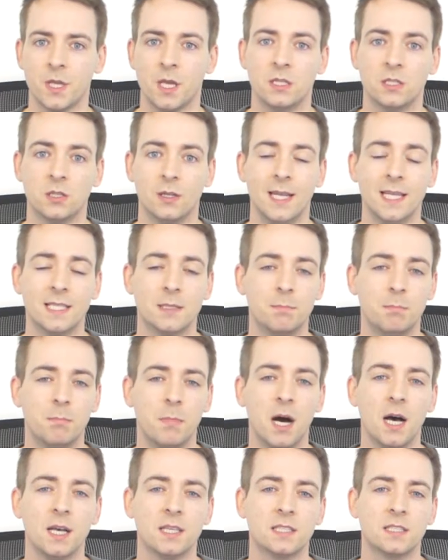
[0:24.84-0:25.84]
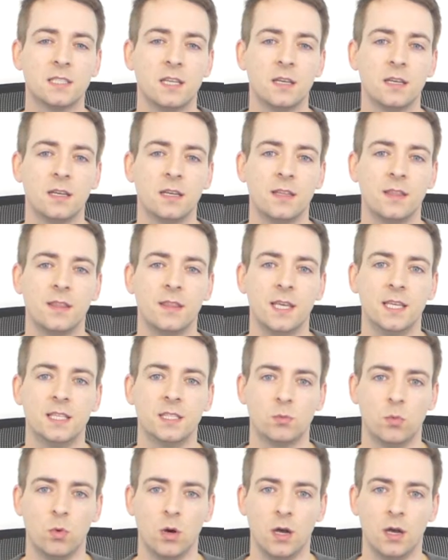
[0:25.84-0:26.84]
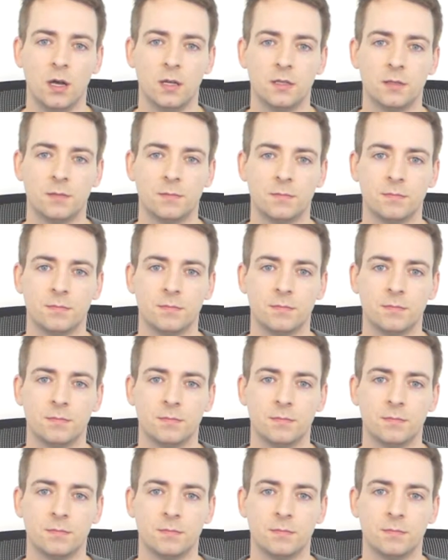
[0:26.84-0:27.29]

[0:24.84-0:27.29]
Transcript: So let's master this word.